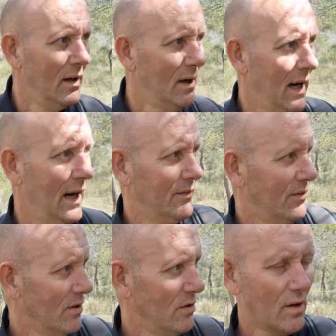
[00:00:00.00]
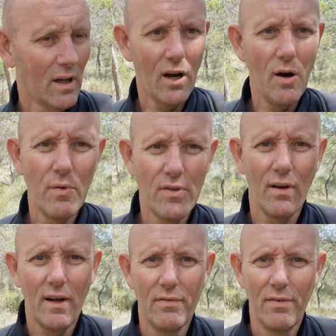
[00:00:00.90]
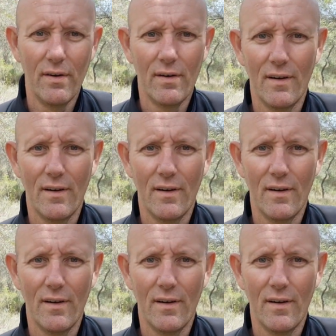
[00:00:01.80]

and you can get on with your life.